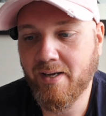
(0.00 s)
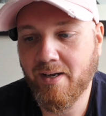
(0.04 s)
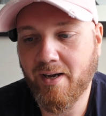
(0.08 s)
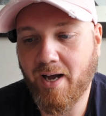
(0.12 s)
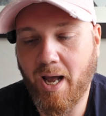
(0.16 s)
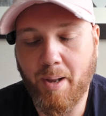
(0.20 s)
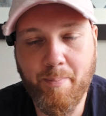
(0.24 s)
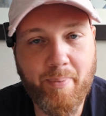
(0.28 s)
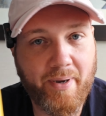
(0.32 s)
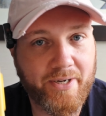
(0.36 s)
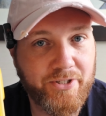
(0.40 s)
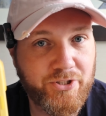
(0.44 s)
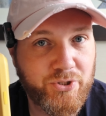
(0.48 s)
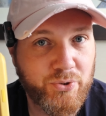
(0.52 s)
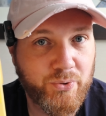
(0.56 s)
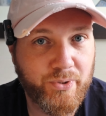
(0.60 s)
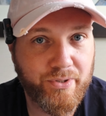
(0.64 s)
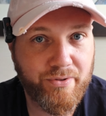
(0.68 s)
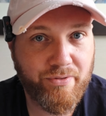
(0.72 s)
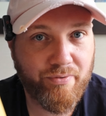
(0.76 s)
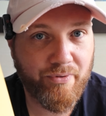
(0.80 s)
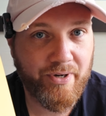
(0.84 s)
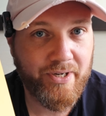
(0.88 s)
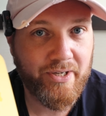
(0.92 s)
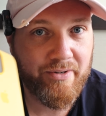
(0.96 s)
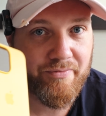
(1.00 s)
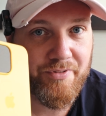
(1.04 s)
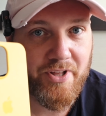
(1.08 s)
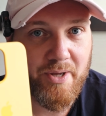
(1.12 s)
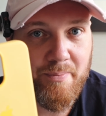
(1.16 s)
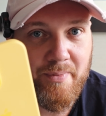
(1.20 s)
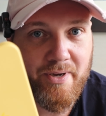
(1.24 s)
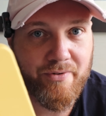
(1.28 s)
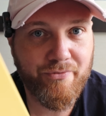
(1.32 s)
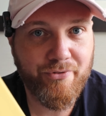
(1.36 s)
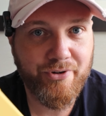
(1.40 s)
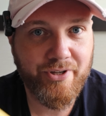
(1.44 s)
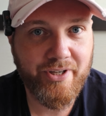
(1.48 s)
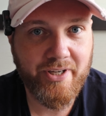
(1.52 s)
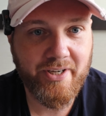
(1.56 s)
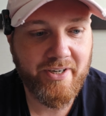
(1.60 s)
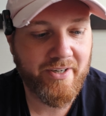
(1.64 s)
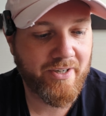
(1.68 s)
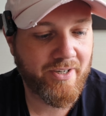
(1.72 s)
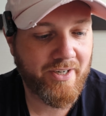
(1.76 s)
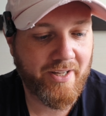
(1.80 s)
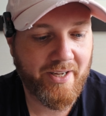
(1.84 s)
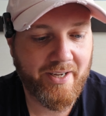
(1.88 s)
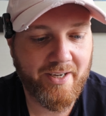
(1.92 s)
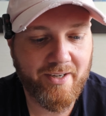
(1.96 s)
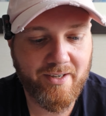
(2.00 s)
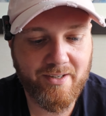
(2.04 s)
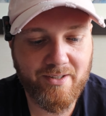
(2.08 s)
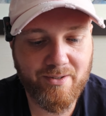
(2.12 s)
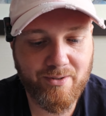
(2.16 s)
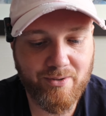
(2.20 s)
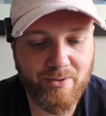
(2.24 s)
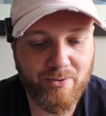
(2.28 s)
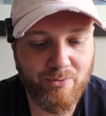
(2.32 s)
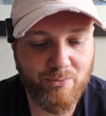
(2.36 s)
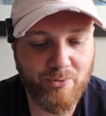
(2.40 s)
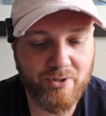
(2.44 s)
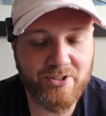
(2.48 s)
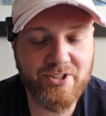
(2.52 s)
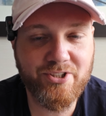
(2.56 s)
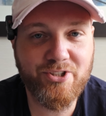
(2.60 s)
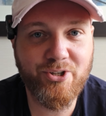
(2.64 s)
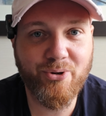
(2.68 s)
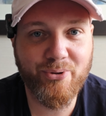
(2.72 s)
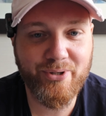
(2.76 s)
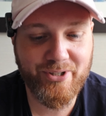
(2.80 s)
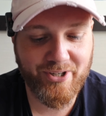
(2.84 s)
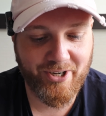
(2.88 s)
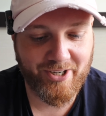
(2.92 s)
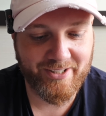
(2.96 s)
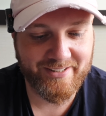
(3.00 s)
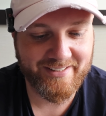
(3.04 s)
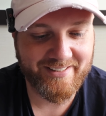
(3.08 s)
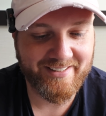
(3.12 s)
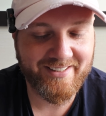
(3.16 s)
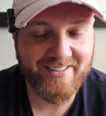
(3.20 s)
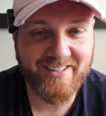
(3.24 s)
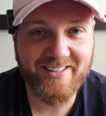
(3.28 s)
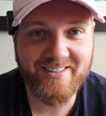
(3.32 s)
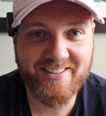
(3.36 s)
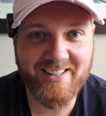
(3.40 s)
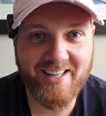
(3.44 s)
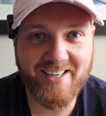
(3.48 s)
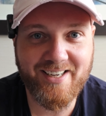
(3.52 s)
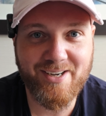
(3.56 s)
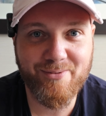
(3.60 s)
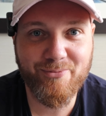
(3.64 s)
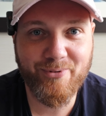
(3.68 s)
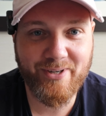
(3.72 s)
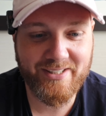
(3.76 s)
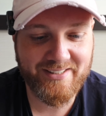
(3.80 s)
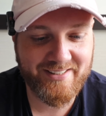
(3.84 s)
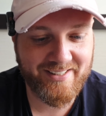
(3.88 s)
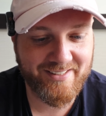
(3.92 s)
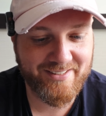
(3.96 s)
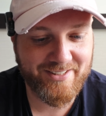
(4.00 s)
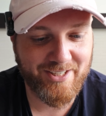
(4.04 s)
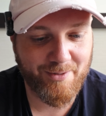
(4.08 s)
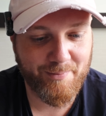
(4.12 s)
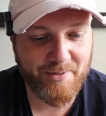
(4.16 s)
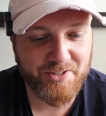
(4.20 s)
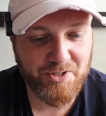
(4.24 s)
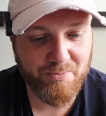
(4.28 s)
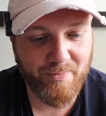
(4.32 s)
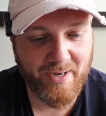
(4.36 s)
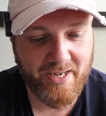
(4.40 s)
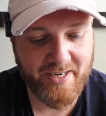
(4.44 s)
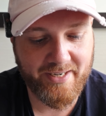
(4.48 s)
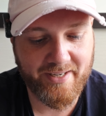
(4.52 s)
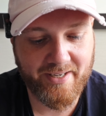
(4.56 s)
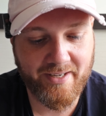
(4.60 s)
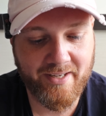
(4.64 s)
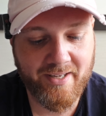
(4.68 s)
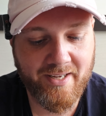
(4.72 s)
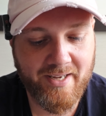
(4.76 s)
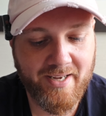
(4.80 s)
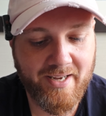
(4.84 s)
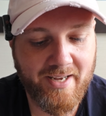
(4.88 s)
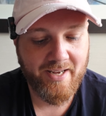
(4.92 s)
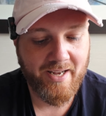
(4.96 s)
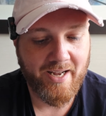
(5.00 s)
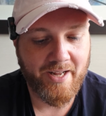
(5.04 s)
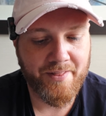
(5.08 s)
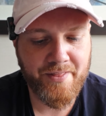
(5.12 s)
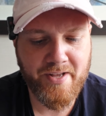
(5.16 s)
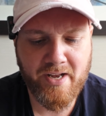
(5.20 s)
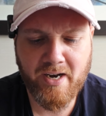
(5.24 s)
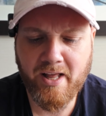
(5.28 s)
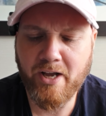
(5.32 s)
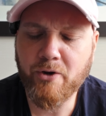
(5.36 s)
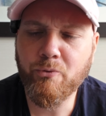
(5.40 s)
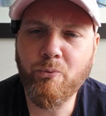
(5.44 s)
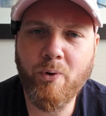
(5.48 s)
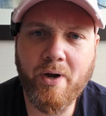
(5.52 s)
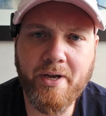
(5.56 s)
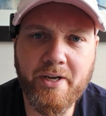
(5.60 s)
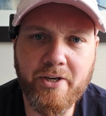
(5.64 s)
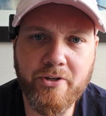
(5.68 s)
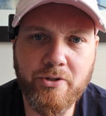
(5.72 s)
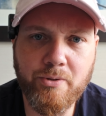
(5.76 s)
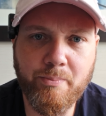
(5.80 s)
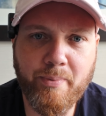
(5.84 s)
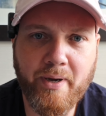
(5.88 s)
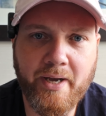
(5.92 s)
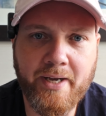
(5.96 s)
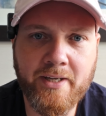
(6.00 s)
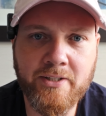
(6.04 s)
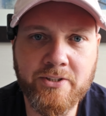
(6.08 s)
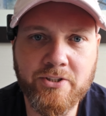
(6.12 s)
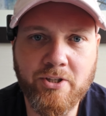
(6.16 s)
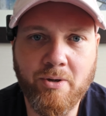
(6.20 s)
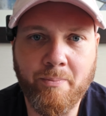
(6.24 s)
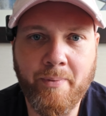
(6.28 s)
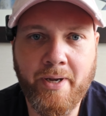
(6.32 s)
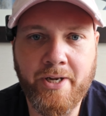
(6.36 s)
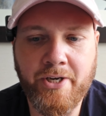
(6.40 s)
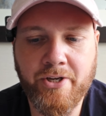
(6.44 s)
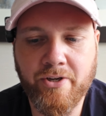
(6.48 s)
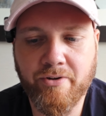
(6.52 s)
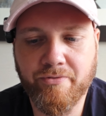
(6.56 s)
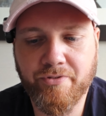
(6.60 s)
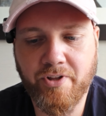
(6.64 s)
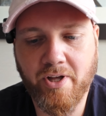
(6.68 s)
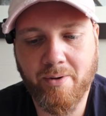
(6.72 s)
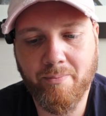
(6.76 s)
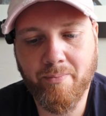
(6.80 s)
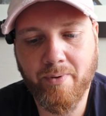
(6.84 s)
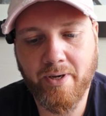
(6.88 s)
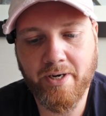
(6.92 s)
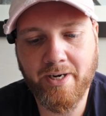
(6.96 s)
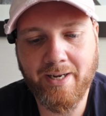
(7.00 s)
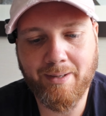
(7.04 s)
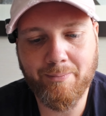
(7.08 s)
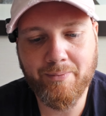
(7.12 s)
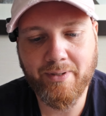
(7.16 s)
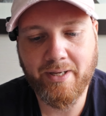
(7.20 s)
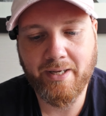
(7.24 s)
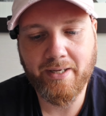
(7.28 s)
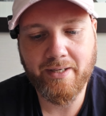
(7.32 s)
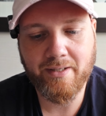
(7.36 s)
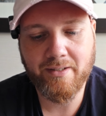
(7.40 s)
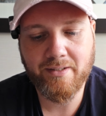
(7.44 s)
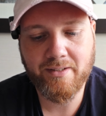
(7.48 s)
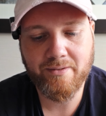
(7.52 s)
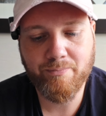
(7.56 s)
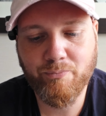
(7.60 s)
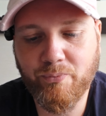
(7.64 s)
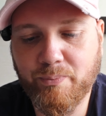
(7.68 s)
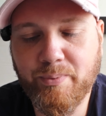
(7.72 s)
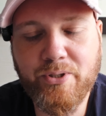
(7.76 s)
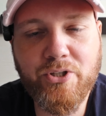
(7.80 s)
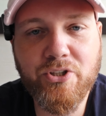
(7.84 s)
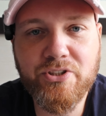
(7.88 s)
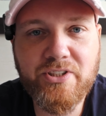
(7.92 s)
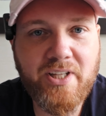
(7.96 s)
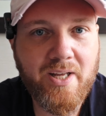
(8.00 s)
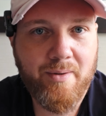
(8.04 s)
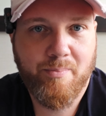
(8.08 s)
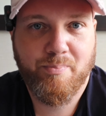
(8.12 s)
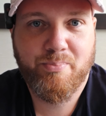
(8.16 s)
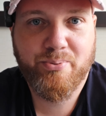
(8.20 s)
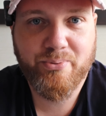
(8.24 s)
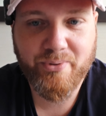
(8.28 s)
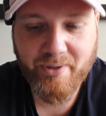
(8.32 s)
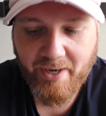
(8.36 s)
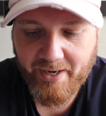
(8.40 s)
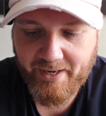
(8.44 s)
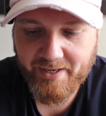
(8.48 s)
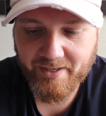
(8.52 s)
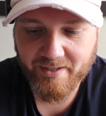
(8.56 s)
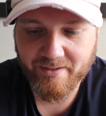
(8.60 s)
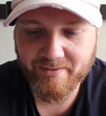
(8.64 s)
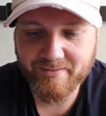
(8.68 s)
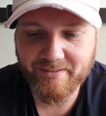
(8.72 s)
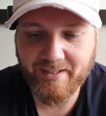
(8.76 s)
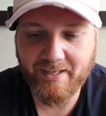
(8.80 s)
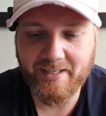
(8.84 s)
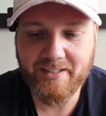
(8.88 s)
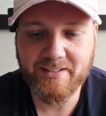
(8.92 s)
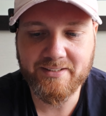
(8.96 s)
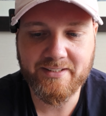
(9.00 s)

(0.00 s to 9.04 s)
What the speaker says: I buy 2 or 3 of them every year. Like, what's going on? You know, like I'm wasting so much money. And they're like, why are you buying so many of them? And I'm like, because they break, right?